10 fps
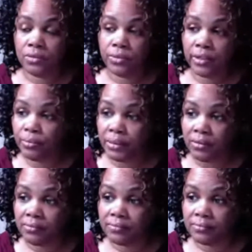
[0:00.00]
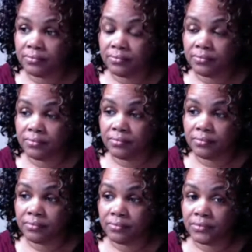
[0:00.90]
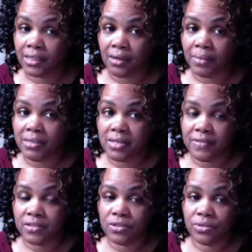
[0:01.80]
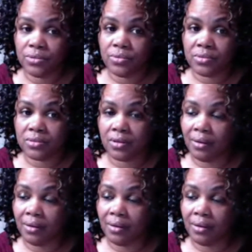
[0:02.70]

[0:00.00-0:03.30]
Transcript: Do you hear me? All my divas and dudes,